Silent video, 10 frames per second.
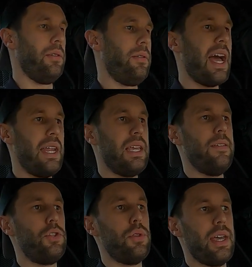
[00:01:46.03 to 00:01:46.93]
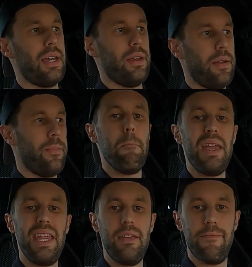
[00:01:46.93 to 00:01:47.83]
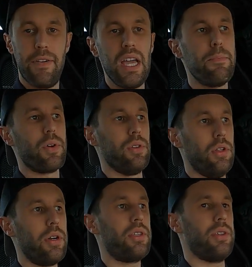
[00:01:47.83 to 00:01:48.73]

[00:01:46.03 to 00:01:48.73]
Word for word: It kind of gives you that mini Viper look